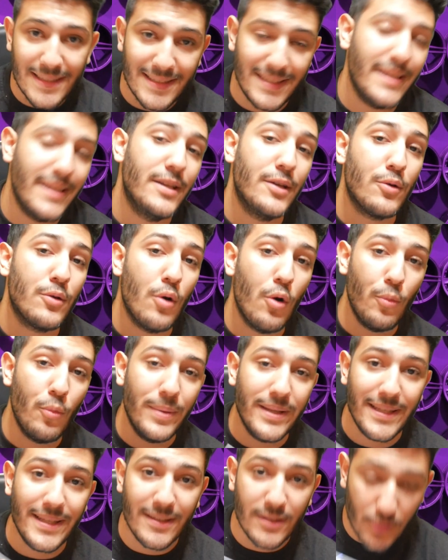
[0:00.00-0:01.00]
in your
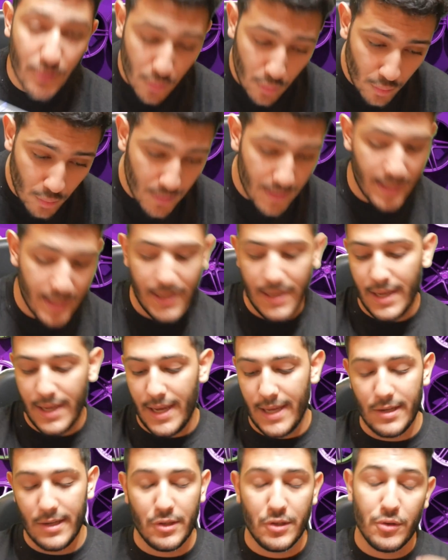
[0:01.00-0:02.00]
OBD2
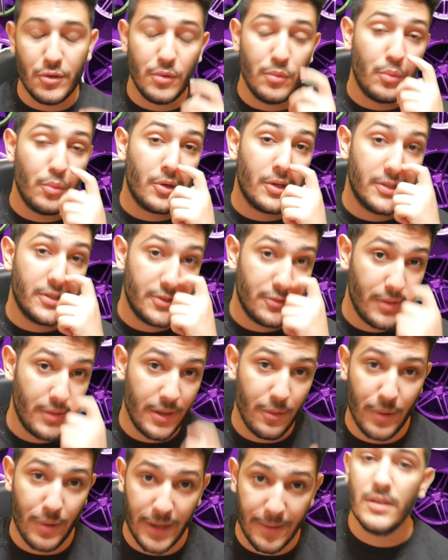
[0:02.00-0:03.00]
and it should work straight
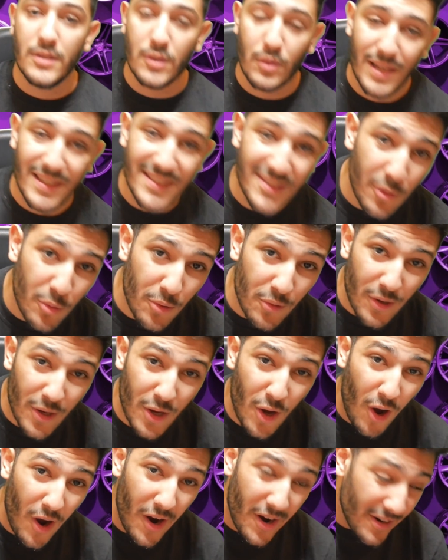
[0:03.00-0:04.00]
away. So let's go to the
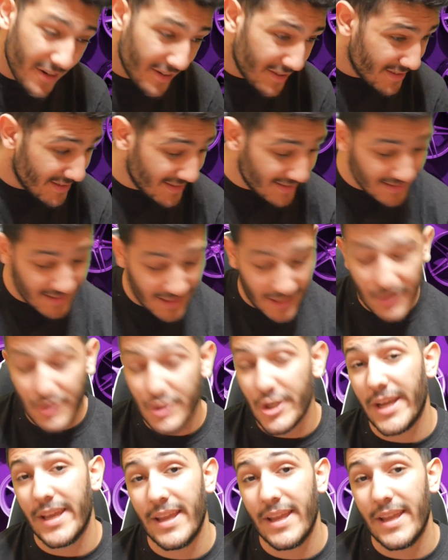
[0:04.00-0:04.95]
car and check it